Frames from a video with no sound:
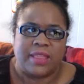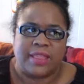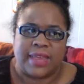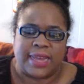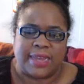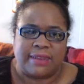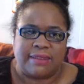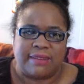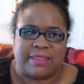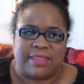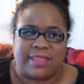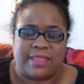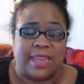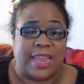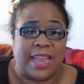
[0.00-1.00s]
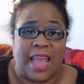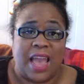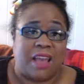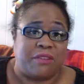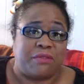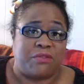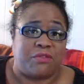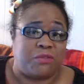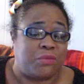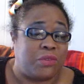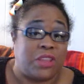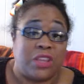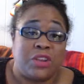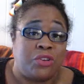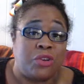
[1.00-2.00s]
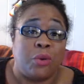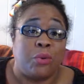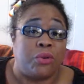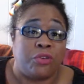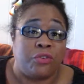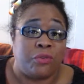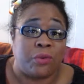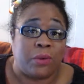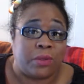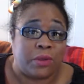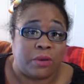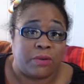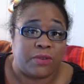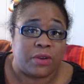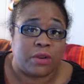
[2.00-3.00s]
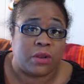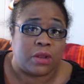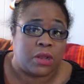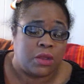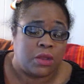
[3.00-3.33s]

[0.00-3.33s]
that they have really no control over.